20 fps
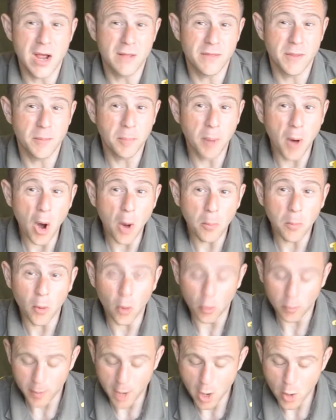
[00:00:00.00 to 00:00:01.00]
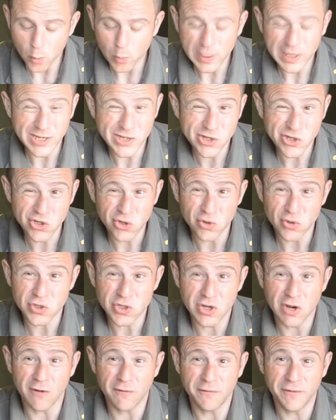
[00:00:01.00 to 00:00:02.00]
the pop-up only
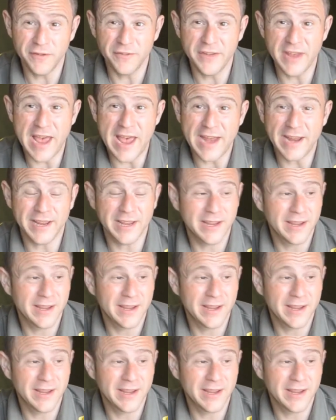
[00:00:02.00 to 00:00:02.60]
just off the deck.